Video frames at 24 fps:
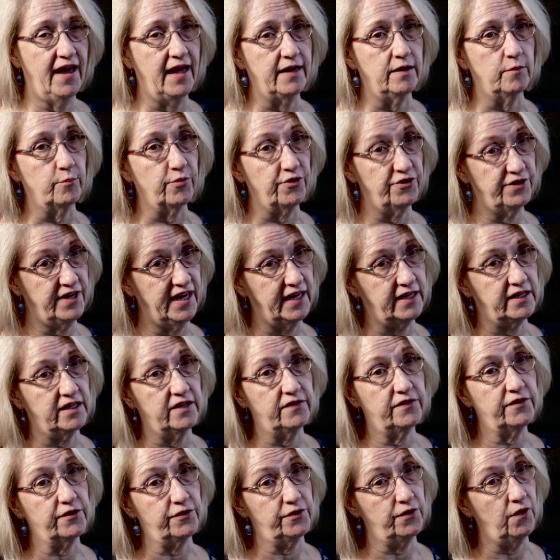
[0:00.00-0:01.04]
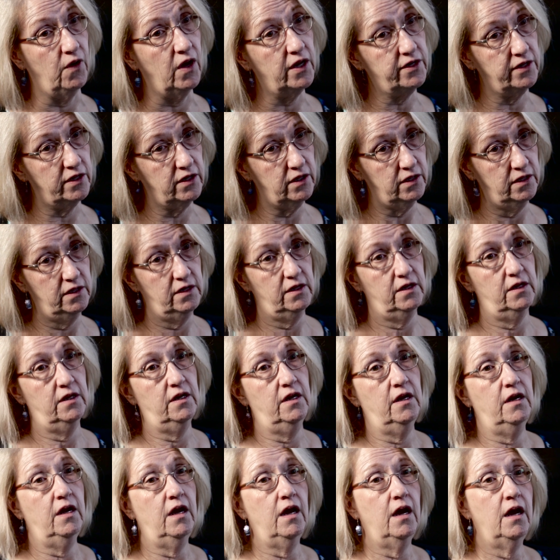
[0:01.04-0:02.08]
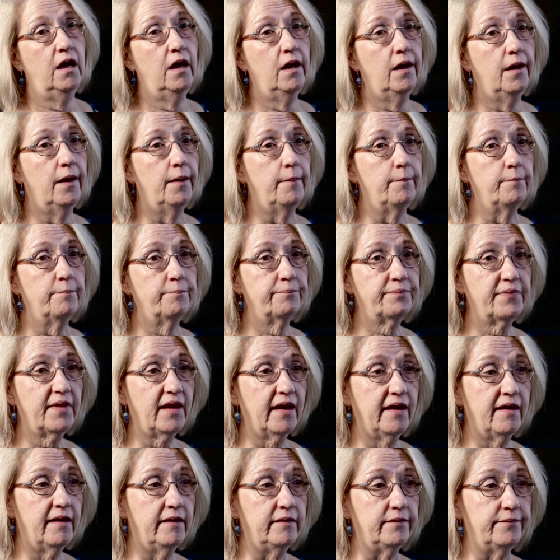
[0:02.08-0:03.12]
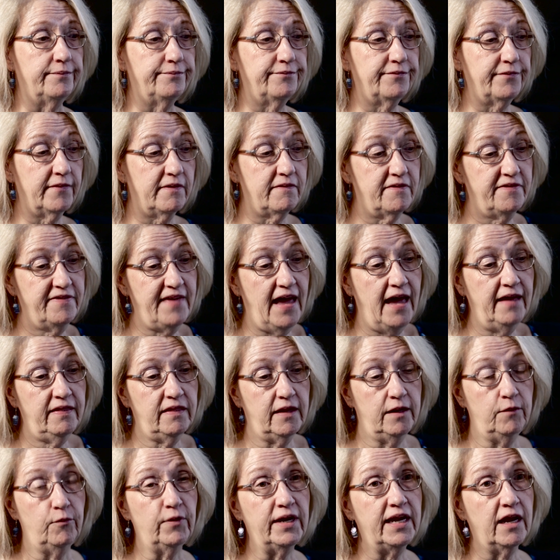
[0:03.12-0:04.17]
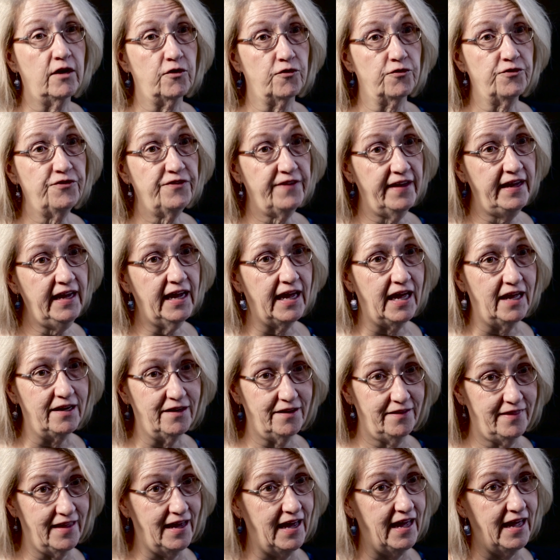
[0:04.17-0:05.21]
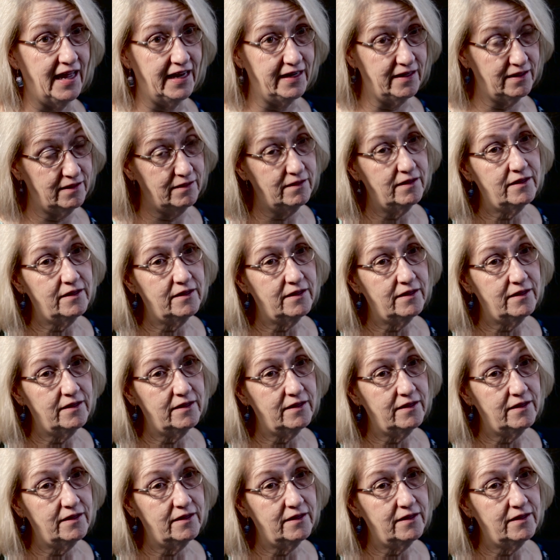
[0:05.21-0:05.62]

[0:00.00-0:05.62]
hadn't protected their daughter. And sadly, we understand that,